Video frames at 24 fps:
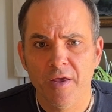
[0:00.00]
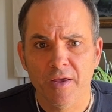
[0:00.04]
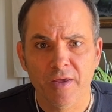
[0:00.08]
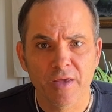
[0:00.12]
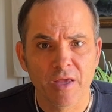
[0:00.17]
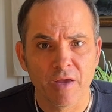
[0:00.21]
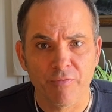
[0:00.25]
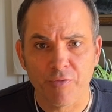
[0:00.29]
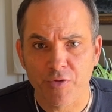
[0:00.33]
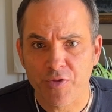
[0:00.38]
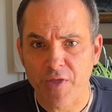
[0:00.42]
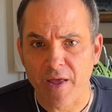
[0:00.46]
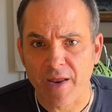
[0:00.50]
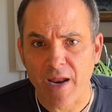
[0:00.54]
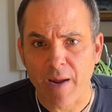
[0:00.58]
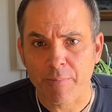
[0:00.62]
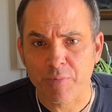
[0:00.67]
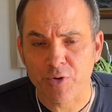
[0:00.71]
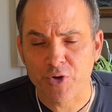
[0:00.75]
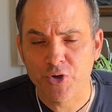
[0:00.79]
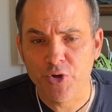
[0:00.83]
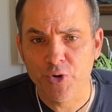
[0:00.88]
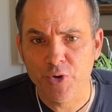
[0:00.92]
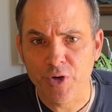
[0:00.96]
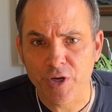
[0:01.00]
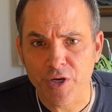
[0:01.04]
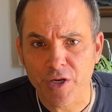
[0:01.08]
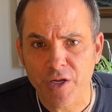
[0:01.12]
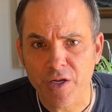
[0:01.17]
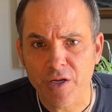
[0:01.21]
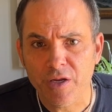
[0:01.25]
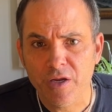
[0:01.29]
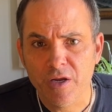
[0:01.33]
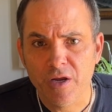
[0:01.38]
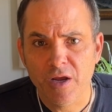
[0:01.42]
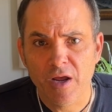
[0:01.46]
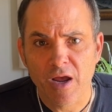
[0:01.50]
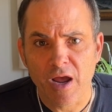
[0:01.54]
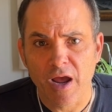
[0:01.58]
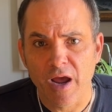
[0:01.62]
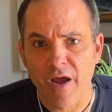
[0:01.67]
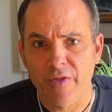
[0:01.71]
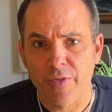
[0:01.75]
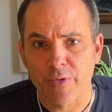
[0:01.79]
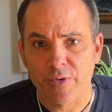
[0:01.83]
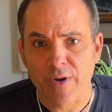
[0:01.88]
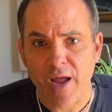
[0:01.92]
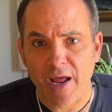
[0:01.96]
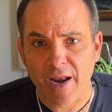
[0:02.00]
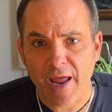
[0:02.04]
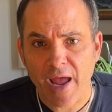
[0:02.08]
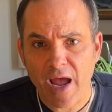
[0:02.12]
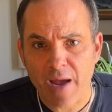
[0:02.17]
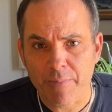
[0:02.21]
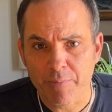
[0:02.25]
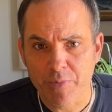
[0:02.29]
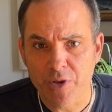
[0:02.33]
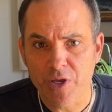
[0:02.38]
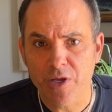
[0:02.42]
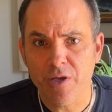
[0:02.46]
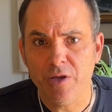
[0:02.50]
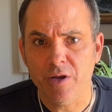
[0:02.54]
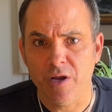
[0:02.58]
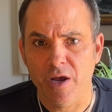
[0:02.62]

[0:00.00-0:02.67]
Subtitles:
give us that opportunity and they're not happy.